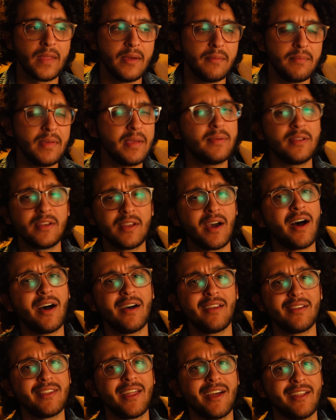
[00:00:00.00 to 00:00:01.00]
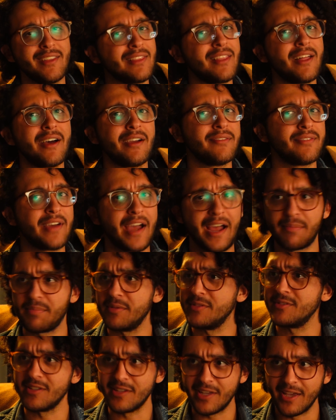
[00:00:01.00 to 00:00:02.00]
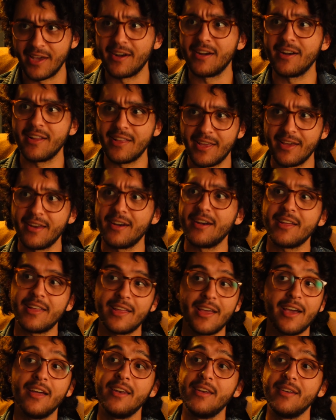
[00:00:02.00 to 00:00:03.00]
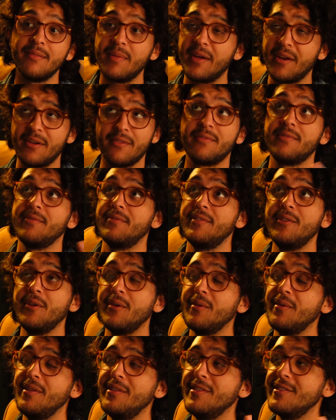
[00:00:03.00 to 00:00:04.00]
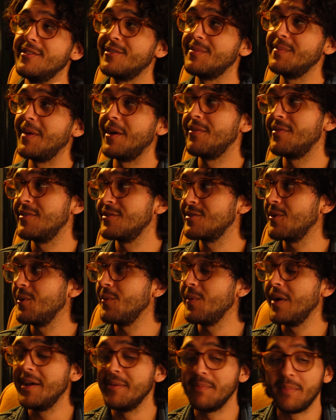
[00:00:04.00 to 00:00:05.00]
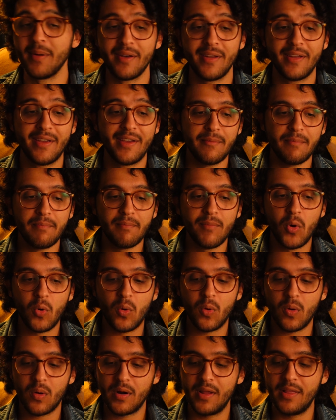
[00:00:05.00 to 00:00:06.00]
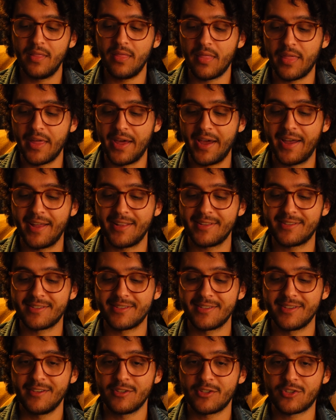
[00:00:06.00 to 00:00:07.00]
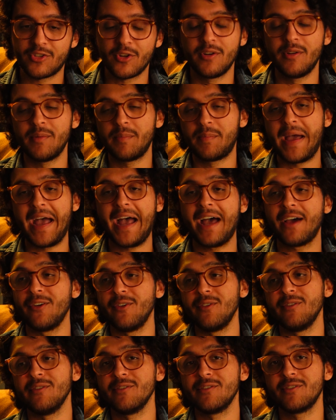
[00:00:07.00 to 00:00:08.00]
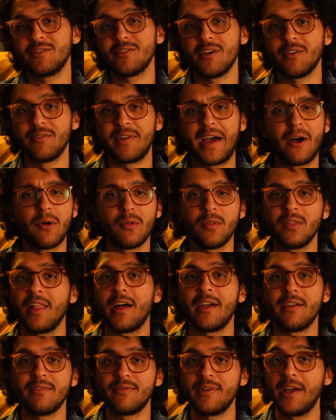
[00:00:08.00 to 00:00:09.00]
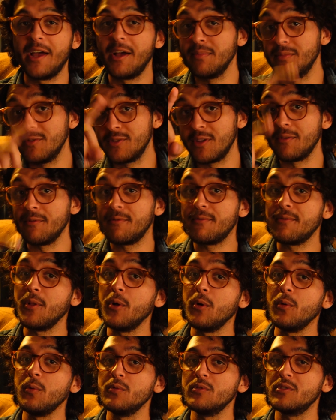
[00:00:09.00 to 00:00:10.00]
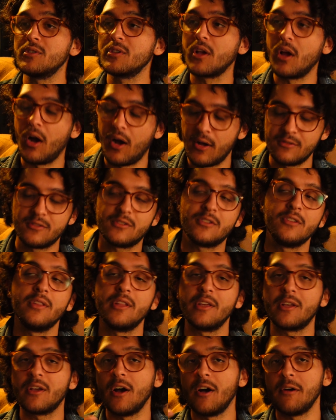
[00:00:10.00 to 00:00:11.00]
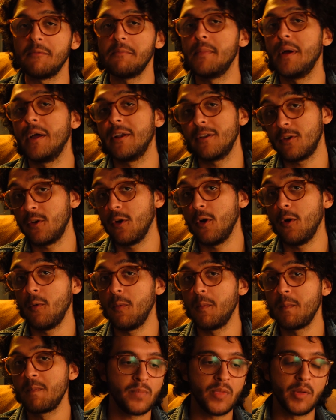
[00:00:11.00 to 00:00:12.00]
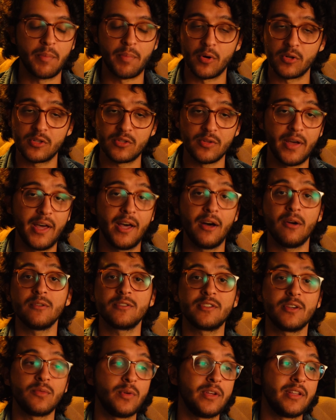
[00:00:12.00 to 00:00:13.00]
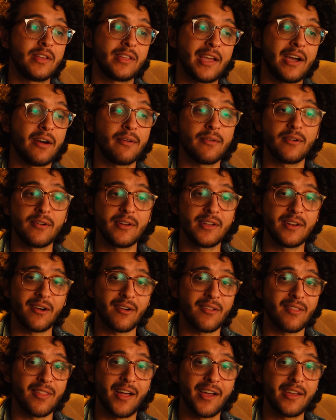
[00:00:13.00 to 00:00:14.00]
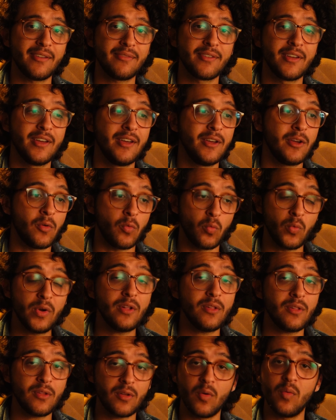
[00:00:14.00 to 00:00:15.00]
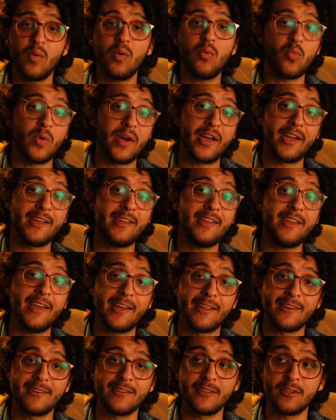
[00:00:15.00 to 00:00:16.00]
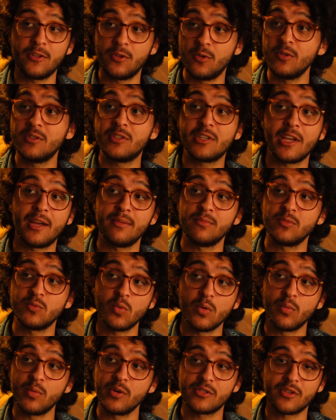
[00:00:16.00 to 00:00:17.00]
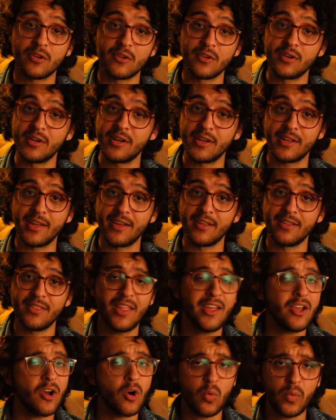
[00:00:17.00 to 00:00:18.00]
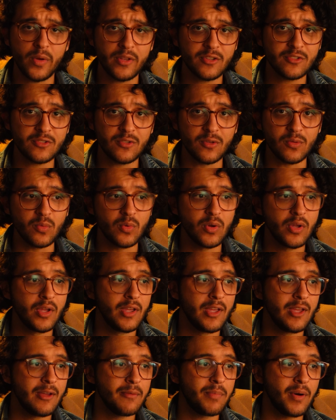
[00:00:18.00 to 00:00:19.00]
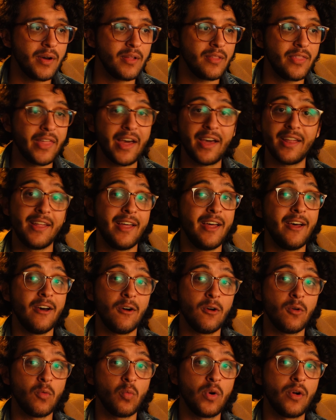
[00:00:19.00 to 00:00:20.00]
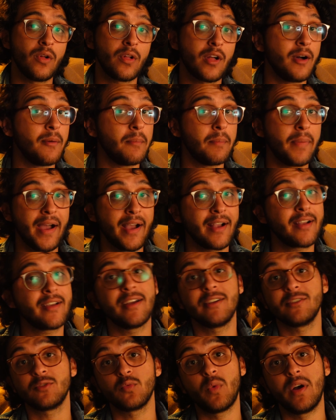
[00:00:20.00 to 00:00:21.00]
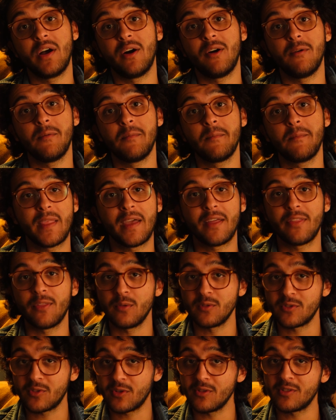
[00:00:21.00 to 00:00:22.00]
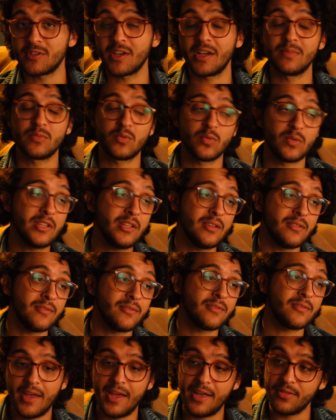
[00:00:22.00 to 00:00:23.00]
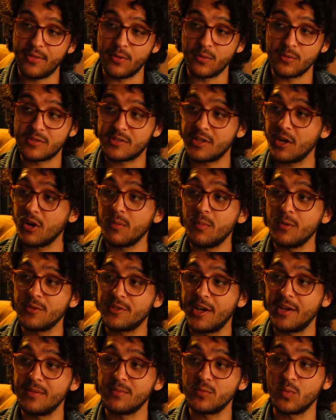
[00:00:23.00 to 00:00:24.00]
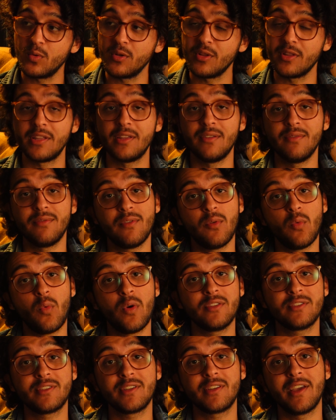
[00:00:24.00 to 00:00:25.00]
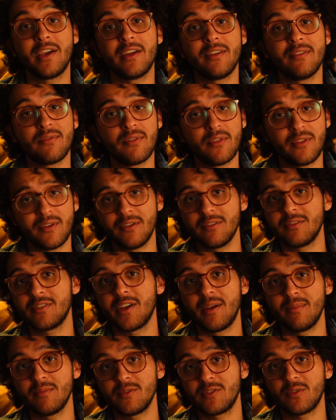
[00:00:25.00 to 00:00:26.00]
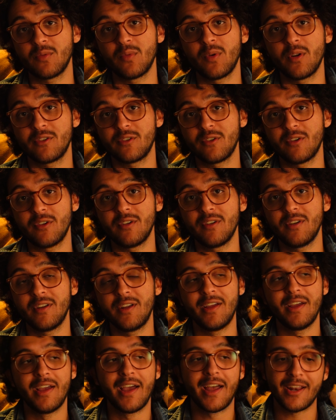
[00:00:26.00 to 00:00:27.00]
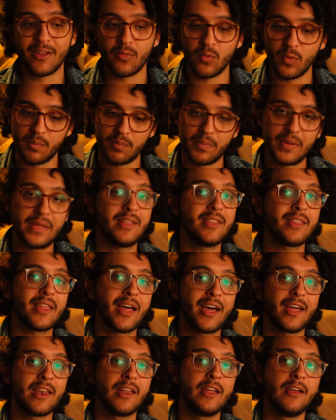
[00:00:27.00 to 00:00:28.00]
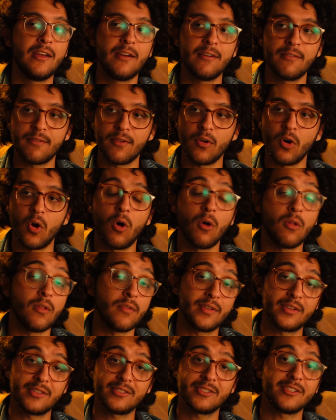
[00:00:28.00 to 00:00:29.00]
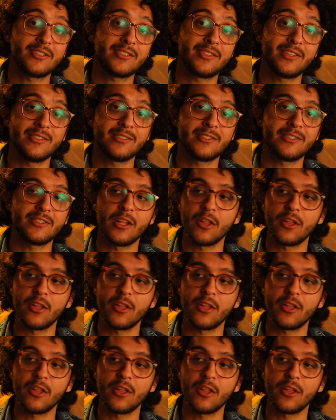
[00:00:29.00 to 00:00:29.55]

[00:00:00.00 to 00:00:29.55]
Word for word: Maybe not that life happens again and again and again, metaph you know, in this metaphysical way, but more in that certain patterns of how life ebbs and flows constantly come and go. The personal hells that we encounter in our life will go away and good times will return again. They always do, but that hell will come back as well. And those good times will leave, and those terrible times will leave once again for the good times to return. And it will be that for all of existence.